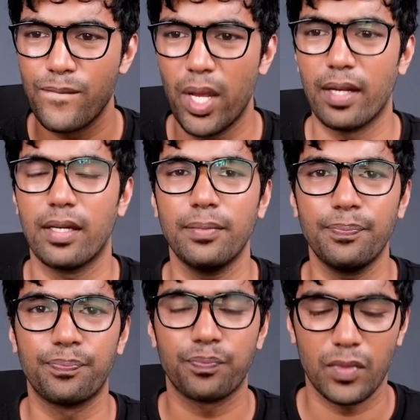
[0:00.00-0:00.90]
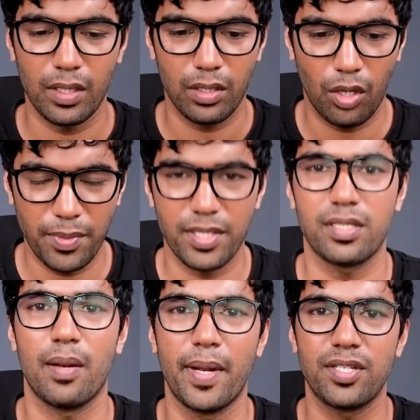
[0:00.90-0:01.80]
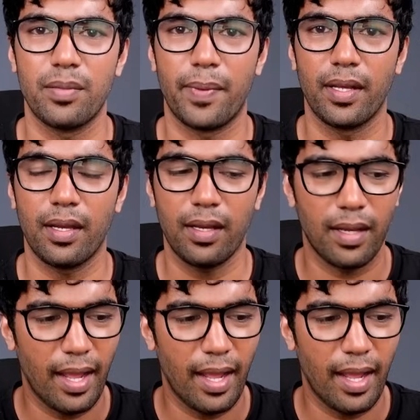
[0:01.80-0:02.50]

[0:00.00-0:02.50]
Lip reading: welcome, comment section la mention pannunga.